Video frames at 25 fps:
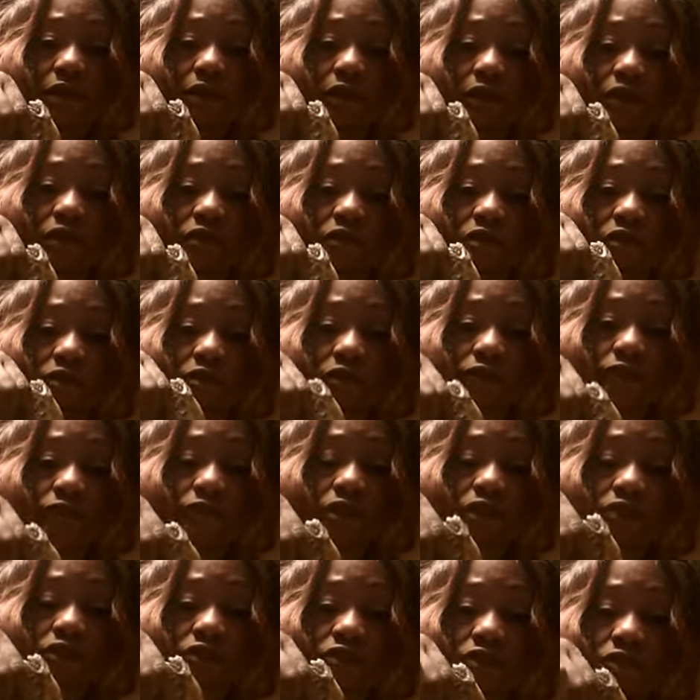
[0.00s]
Nice
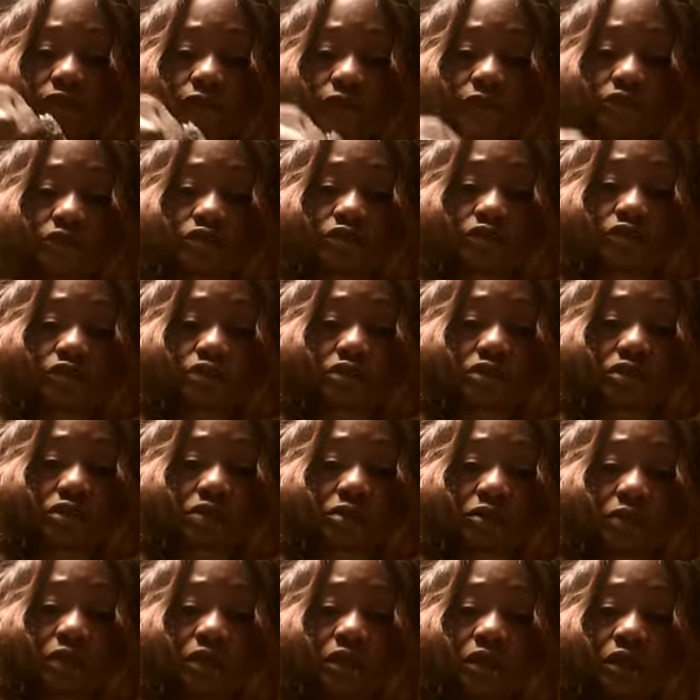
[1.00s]
fresh fish,
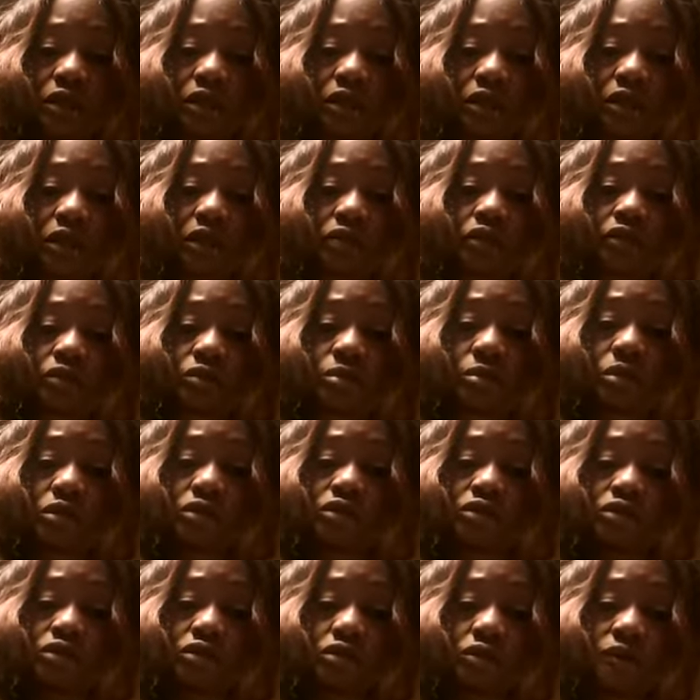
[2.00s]
any kind you
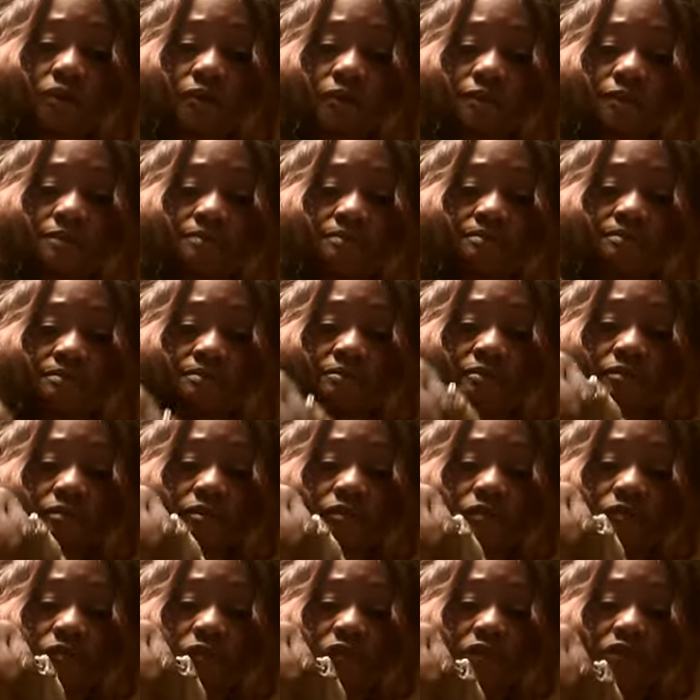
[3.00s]
wish.
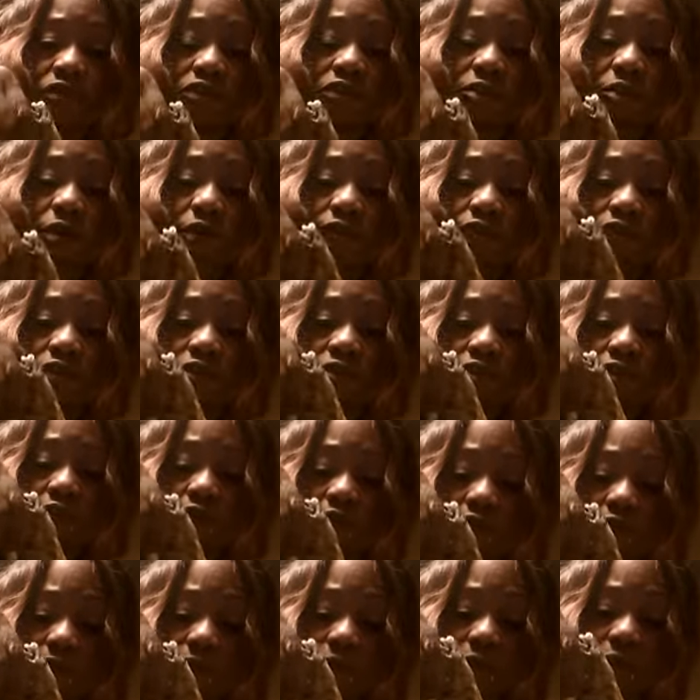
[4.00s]
This, however, is
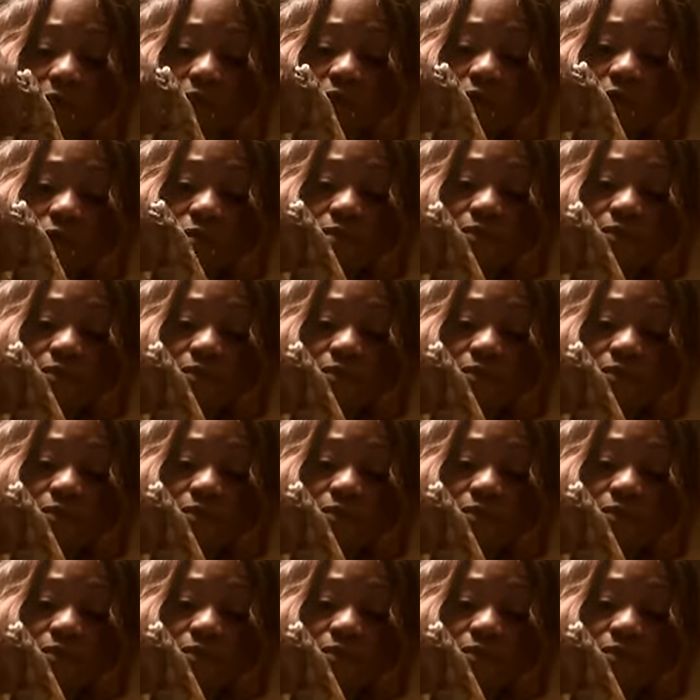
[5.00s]
tilapia.